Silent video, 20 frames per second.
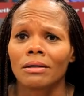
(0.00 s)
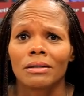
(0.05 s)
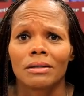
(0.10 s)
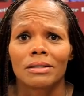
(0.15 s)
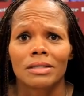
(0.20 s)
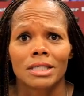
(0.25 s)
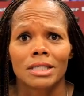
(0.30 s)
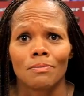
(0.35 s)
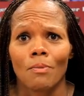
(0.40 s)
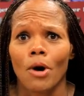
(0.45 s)

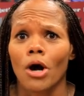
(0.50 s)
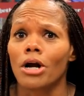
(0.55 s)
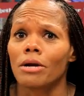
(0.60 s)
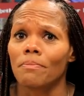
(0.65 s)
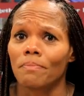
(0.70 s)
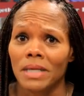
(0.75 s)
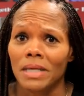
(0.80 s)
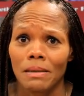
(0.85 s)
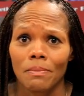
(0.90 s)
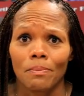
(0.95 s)
smart
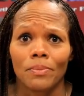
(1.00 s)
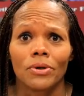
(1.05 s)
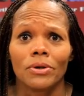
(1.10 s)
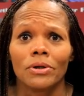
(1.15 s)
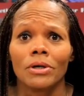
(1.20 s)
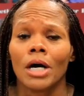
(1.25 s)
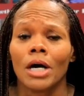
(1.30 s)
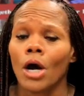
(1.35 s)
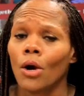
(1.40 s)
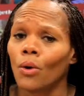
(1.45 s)

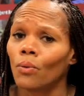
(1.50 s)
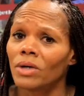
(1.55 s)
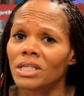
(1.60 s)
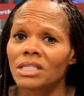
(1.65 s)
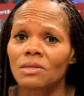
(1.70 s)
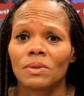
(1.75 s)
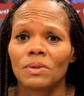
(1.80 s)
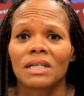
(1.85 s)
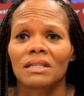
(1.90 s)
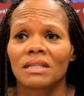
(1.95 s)
people,
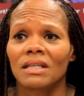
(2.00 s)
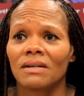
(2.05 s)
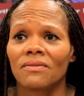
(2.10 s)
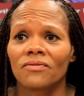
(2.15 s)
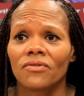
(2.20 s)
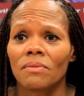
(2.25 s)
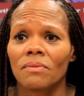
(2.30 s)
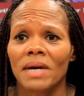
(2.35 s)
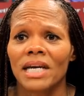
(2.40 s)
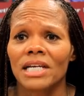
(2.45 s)
once we get the
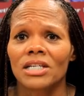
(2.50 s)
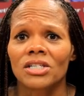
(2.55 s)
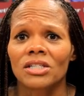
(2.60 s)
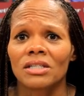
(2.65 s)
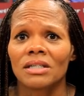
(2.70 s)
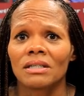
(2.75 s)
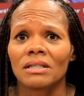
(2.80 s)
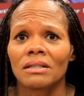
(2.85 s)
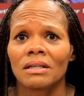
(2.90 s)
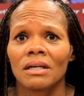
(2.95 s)

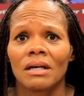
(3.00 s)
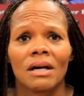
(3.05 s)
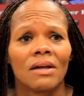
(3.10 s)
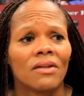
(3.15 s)
information,